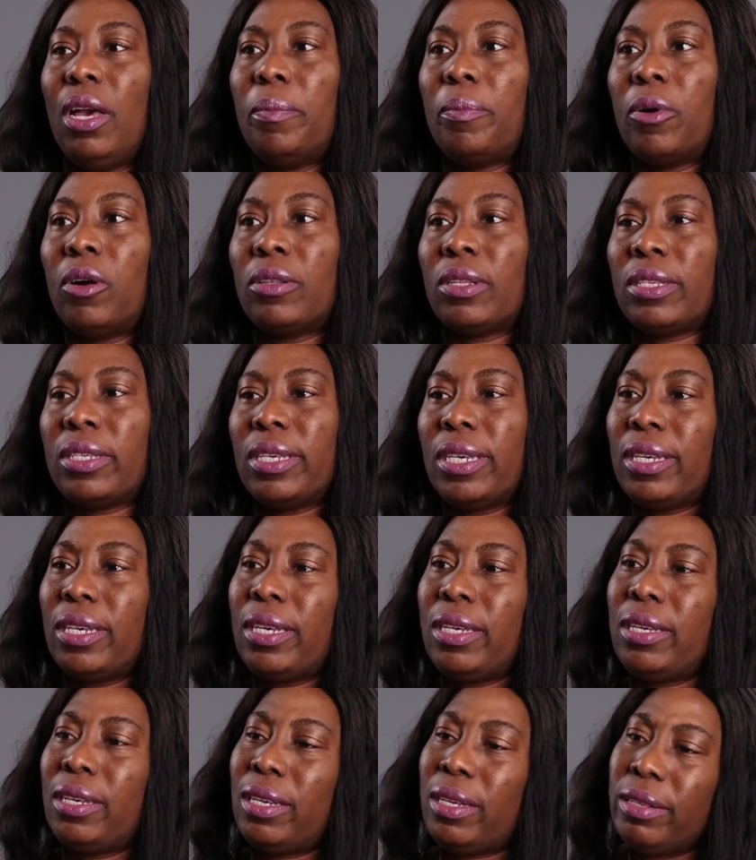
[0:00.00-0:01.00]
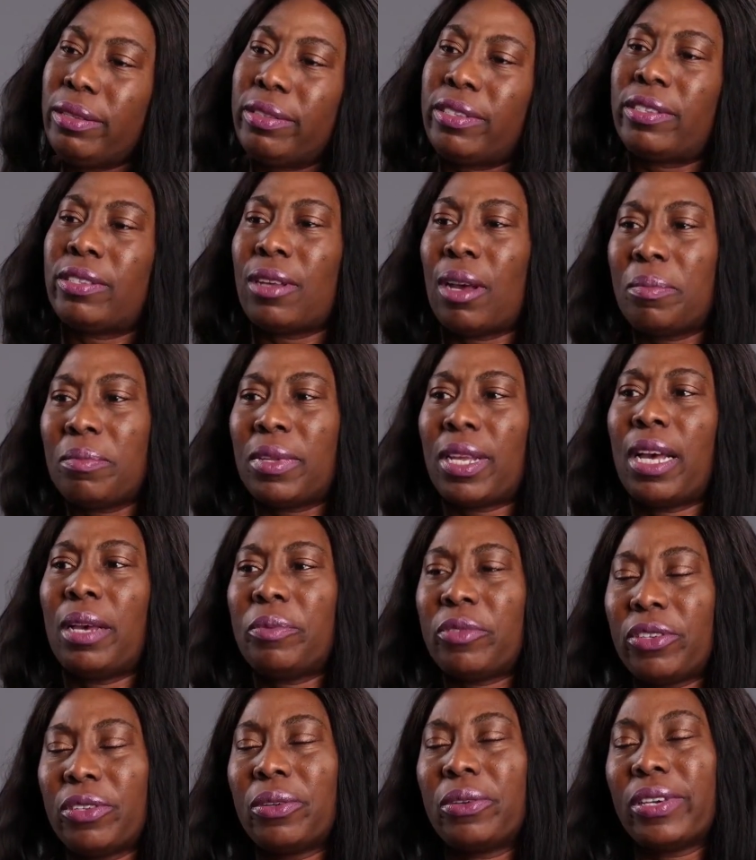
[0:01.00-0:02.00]
But
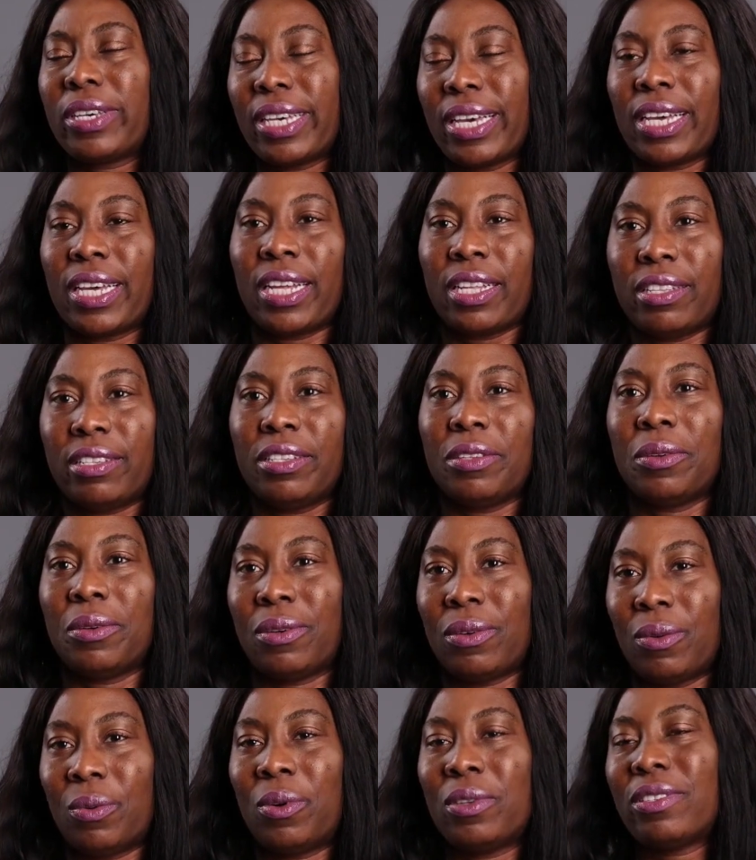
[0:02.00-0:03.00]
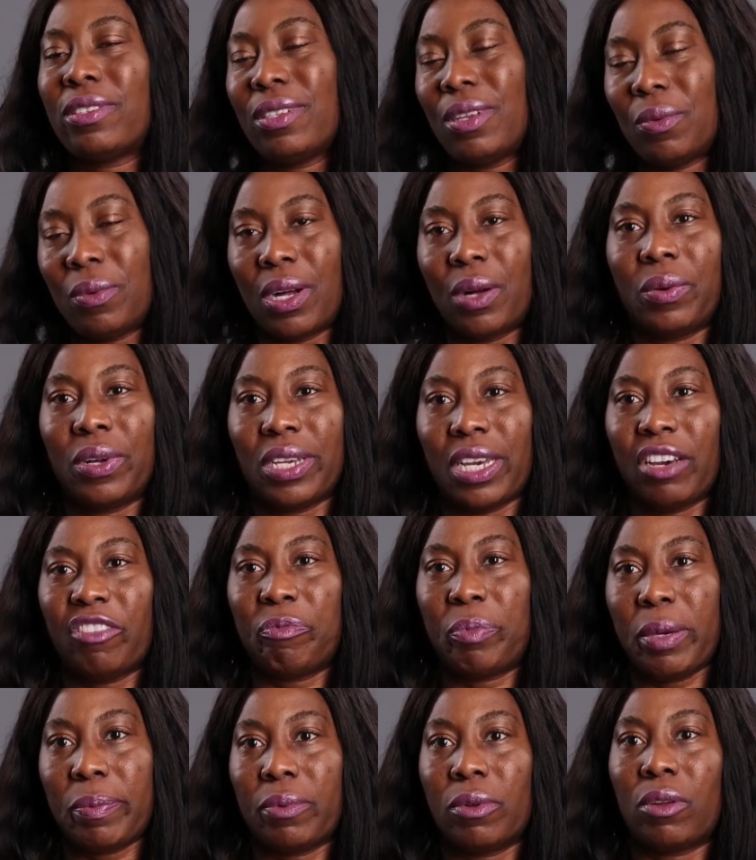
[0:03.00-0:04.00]
sometimes, you can get, once in a while when you
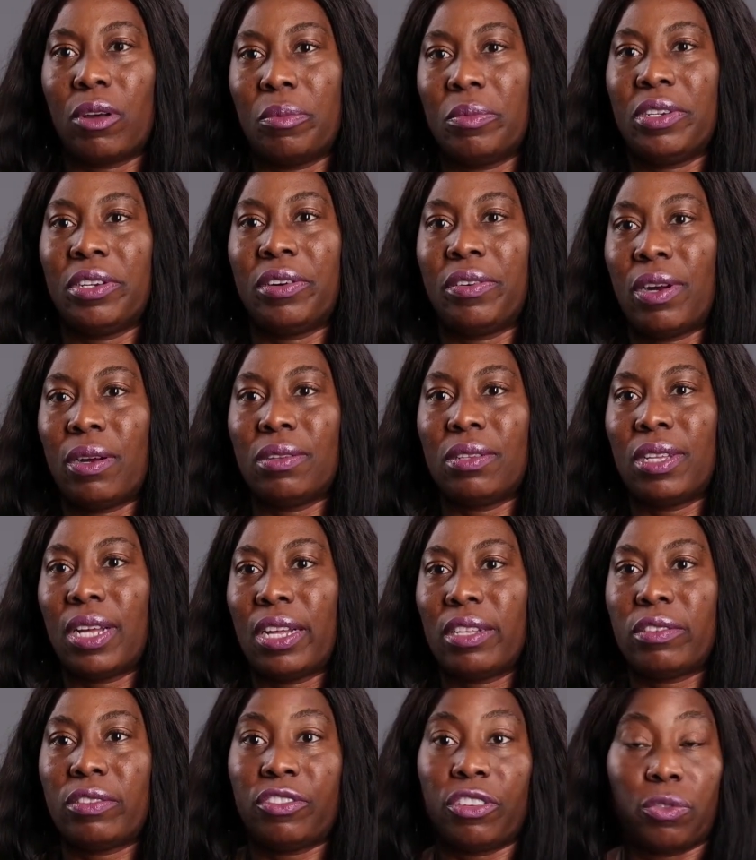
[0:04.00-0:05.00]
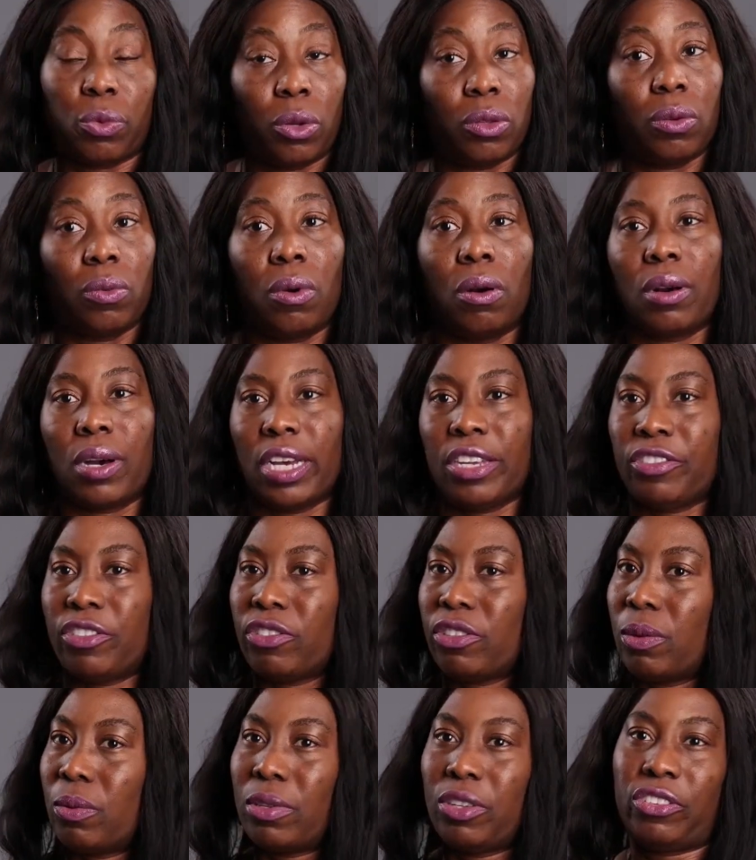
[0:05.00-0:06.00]
have people coming around that you just want to walk and you
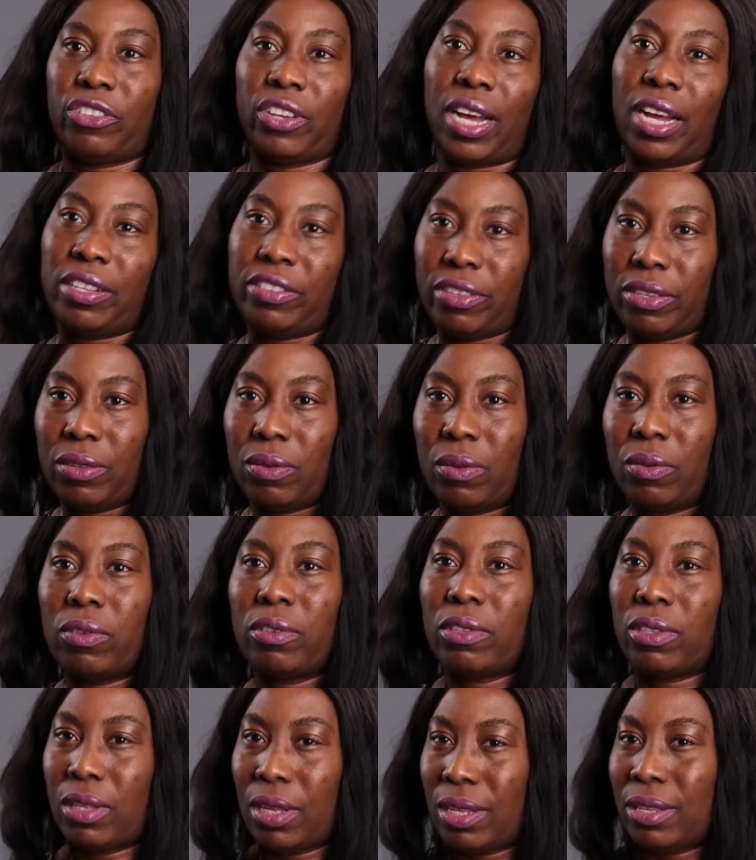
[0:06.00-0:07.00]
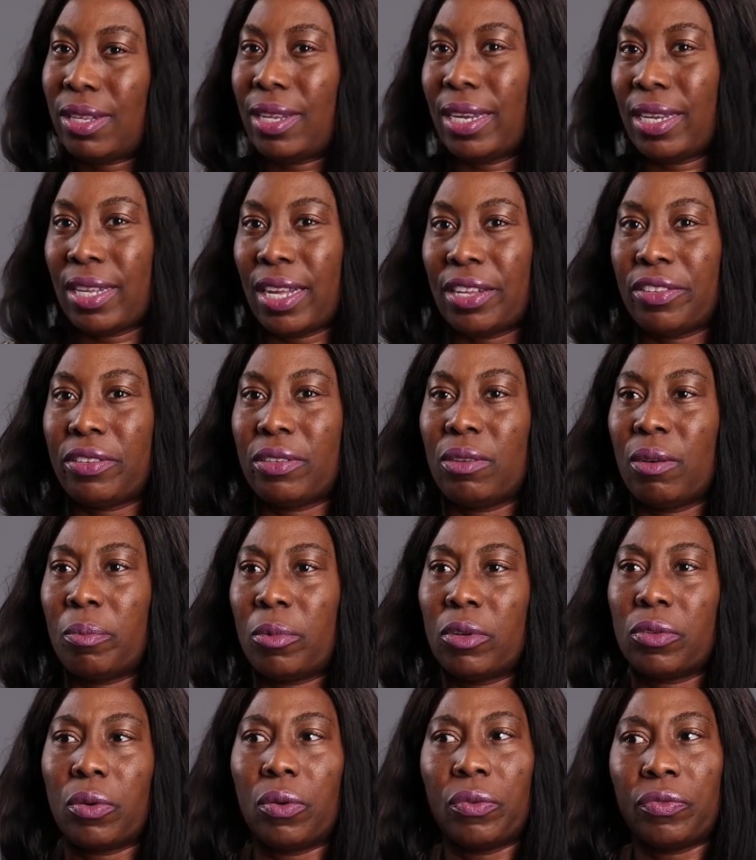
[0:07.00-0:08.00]
just don't want to chat, things like that,
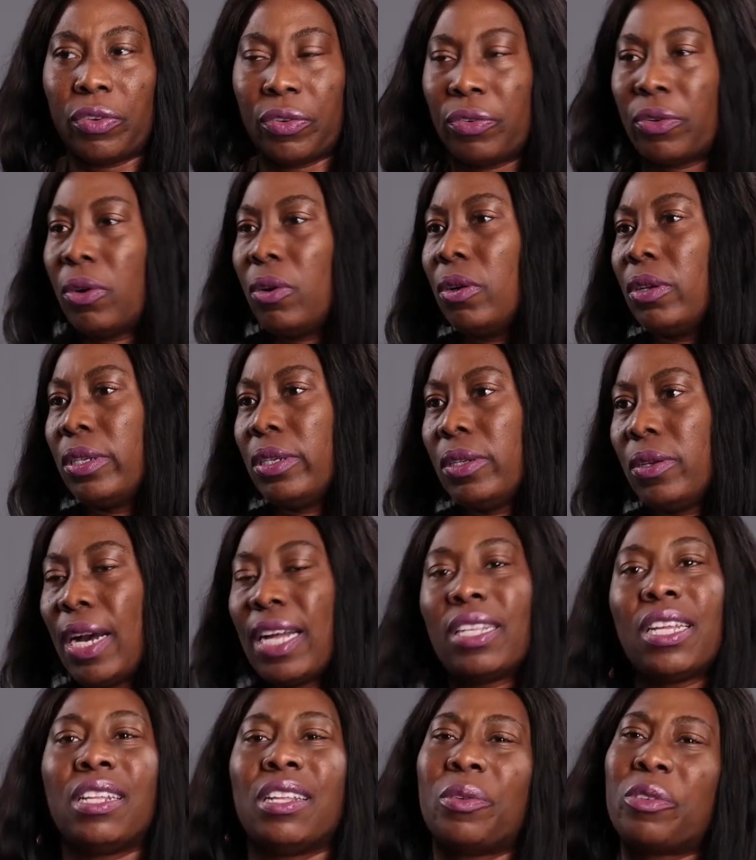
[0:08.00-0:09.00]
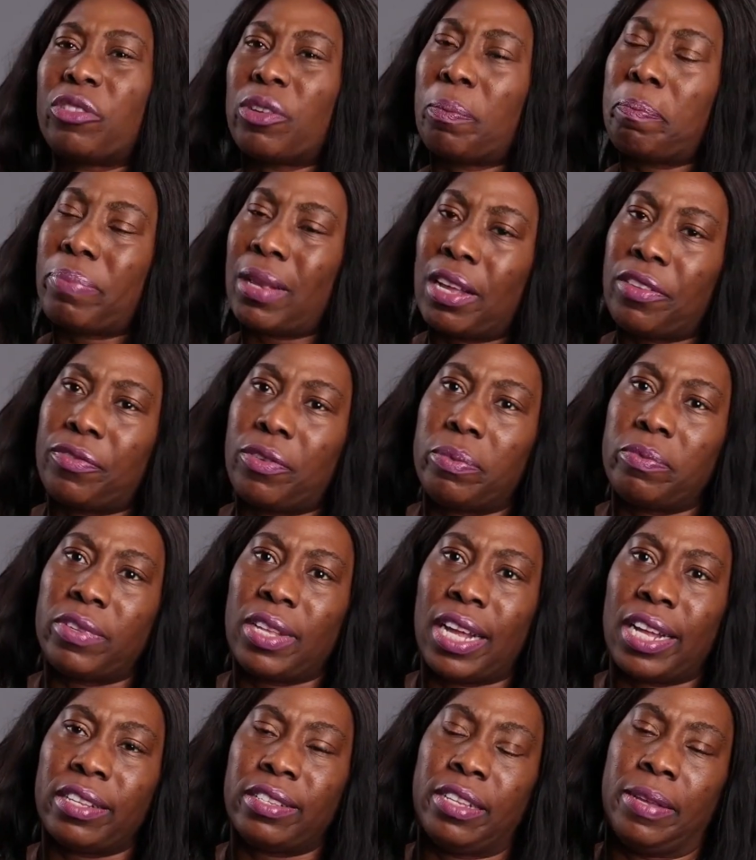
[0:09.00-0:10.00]
But overall, and then there were some platforms
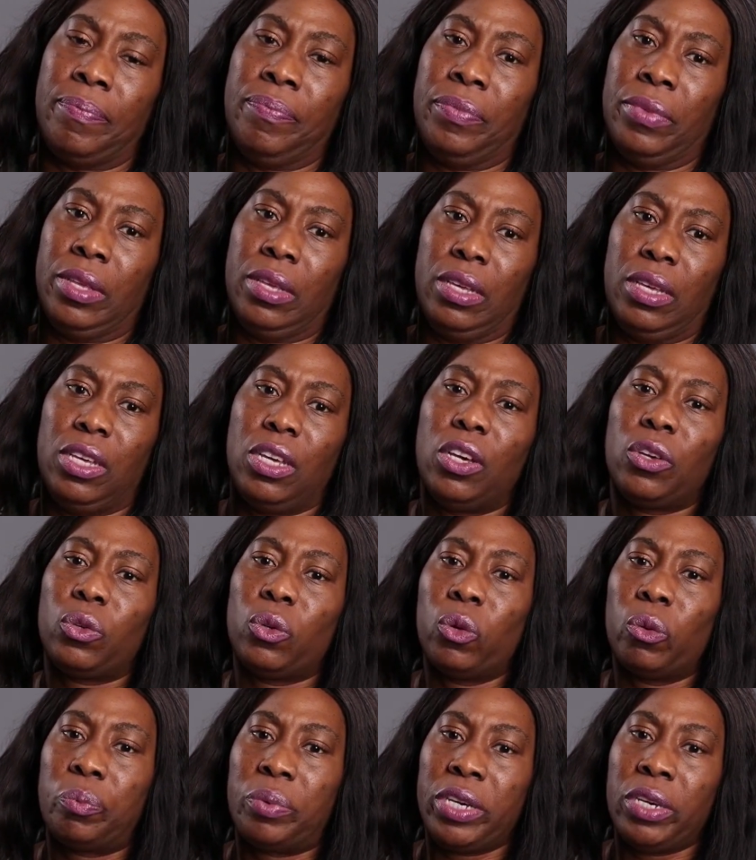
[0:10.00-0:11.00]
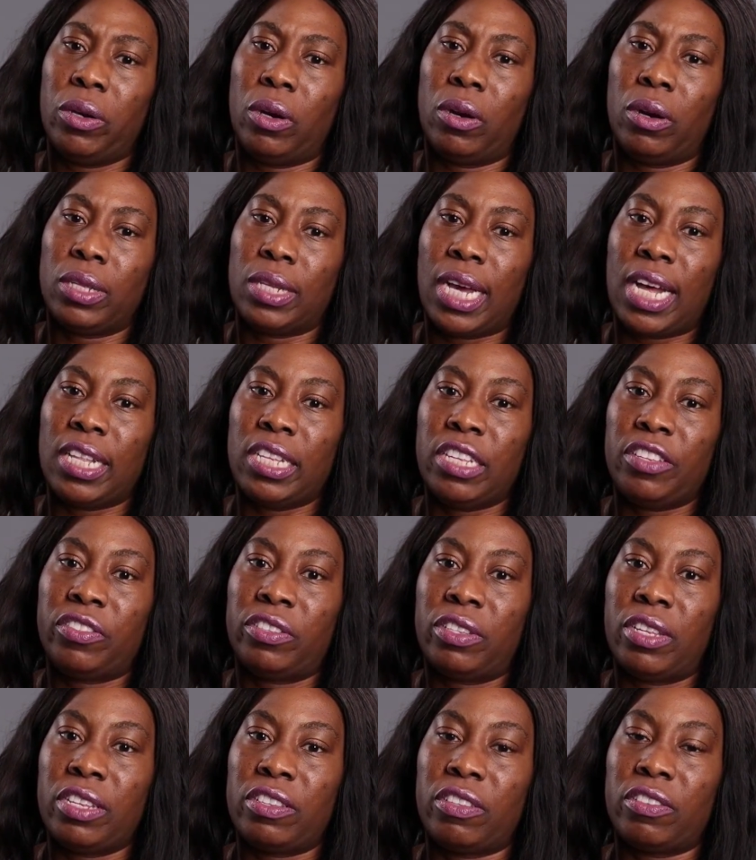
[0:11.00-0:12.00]
that you'll be on,
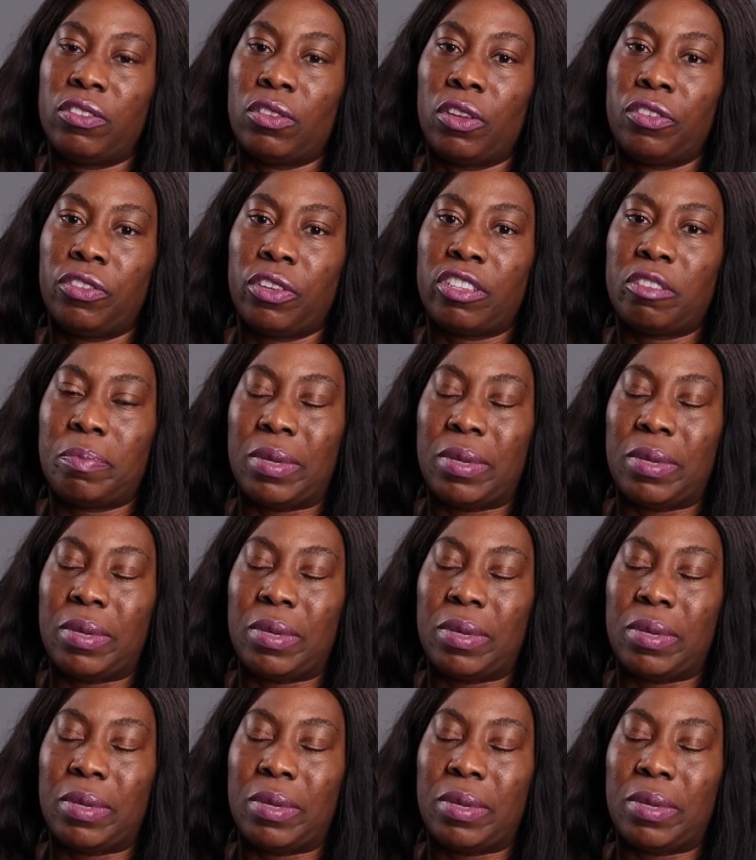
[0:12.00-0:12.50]
and this is not just